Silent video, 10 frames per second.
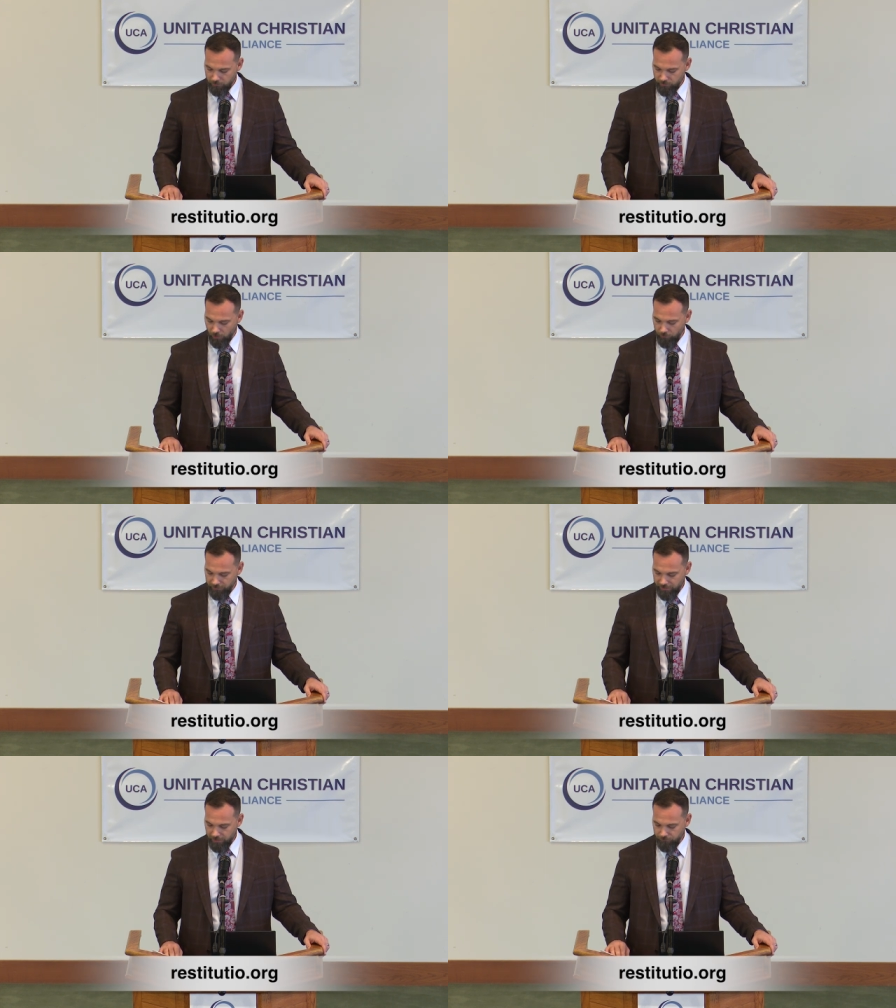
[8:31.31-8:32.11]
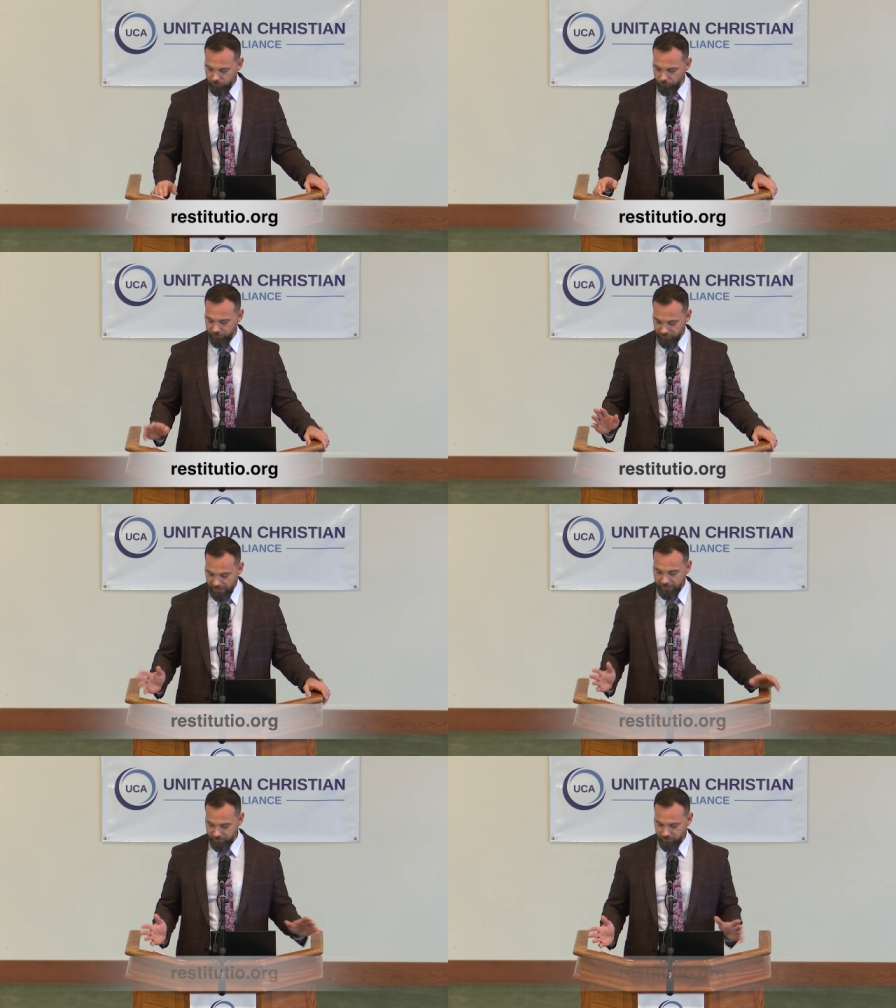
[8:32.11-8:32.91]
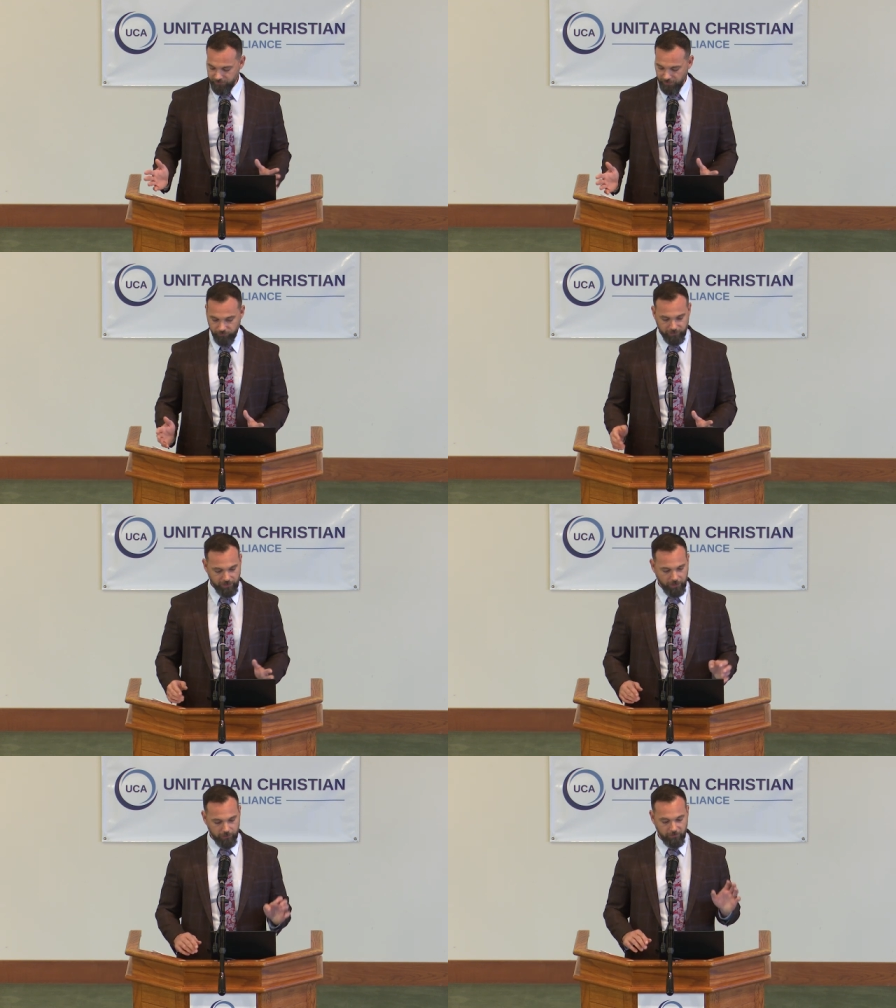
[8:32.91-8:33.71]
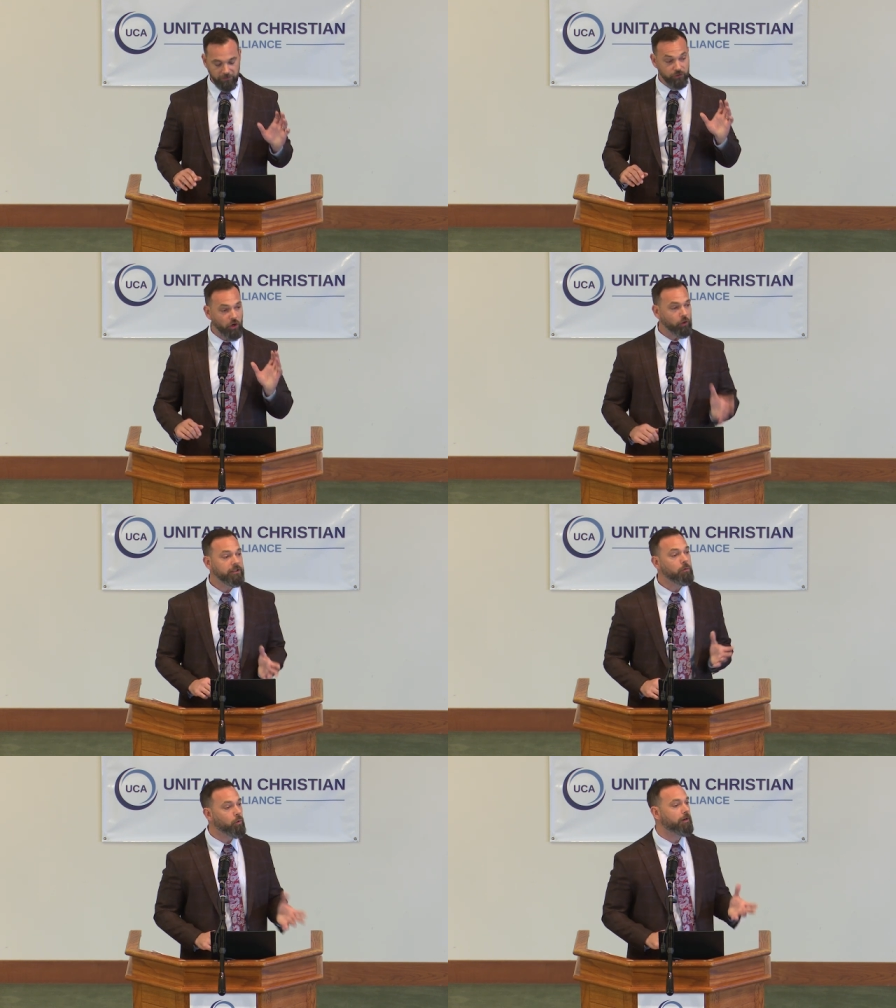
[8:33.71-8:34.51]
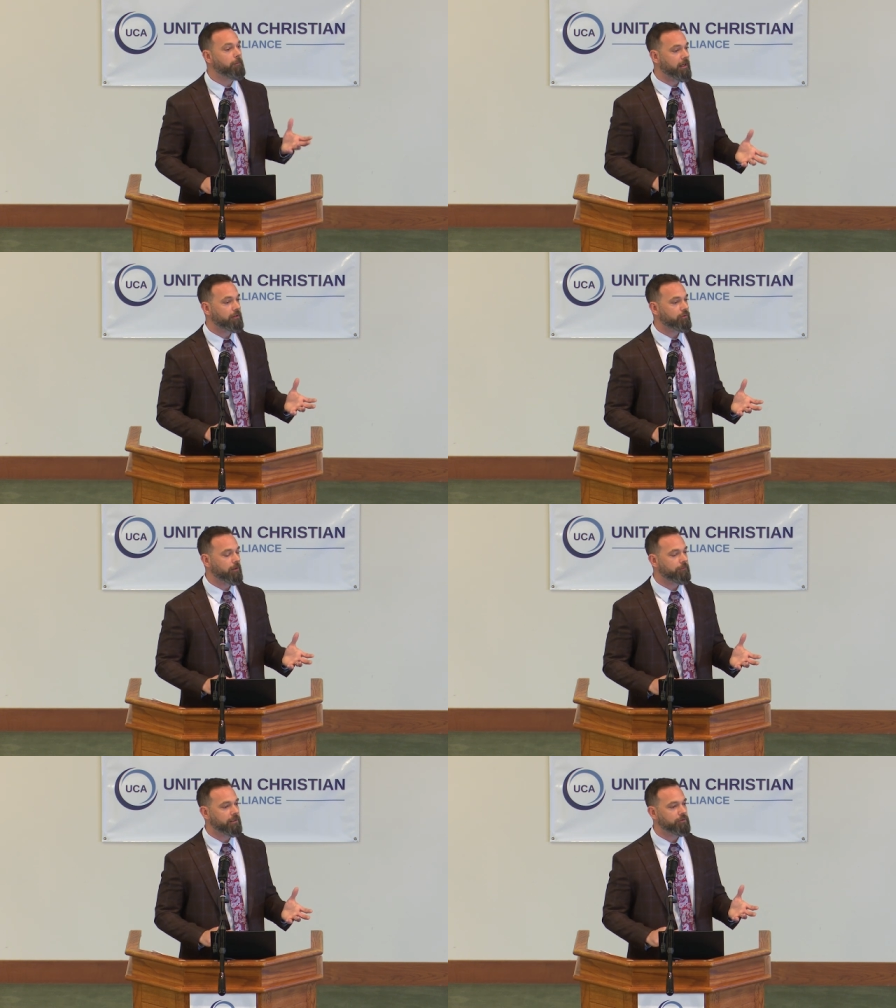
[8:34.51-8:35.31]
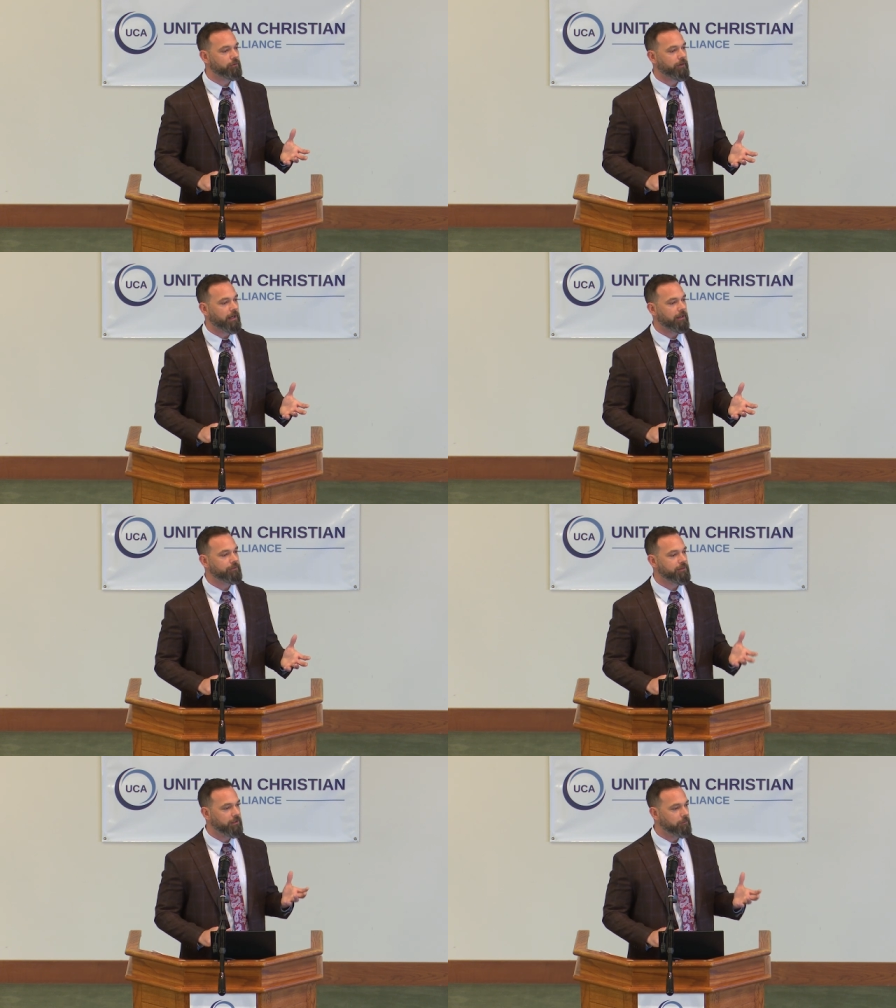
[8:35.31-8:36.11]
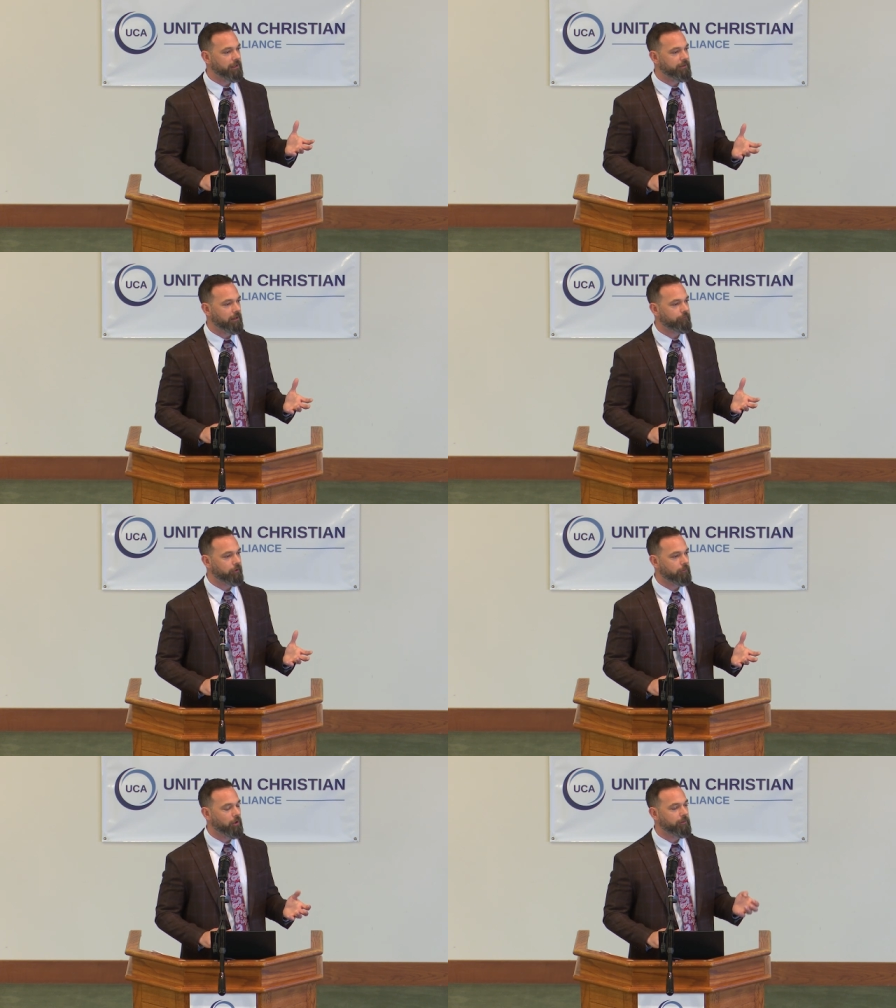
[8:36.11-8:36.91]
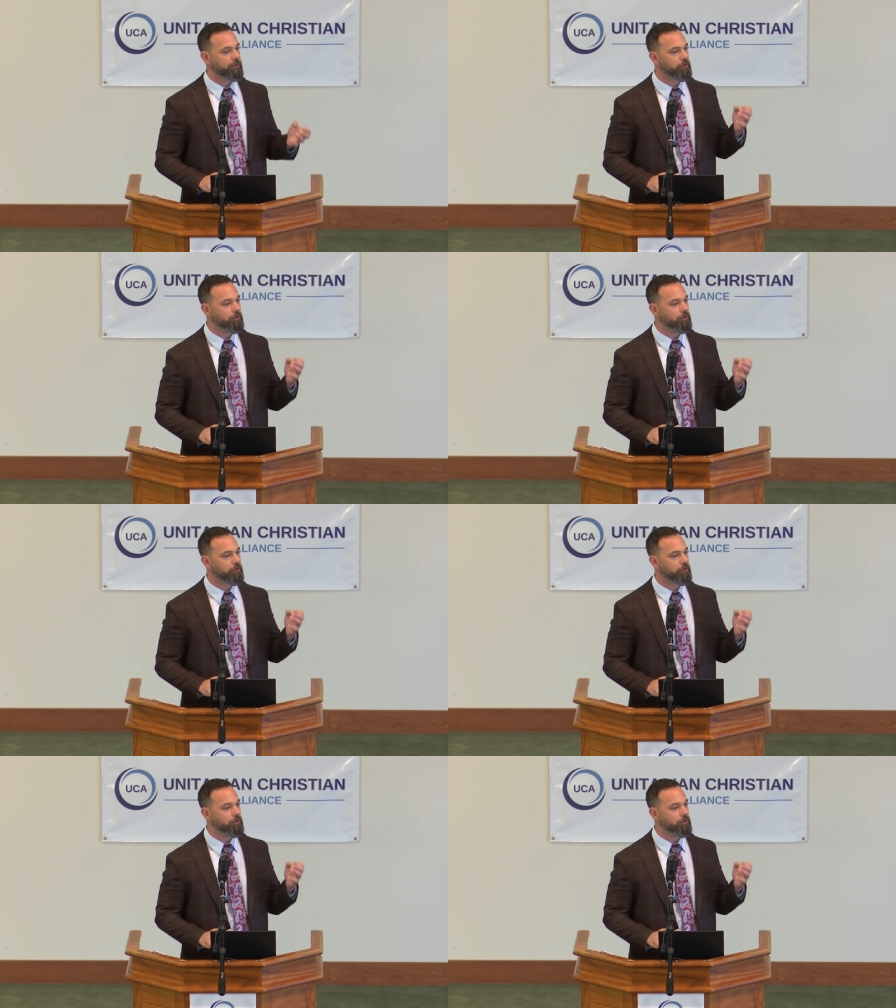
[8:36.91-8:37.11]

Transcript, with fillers: So, the Key of Truth is an 18th century document. There's only one manuscript that survives. Think about that for a moment.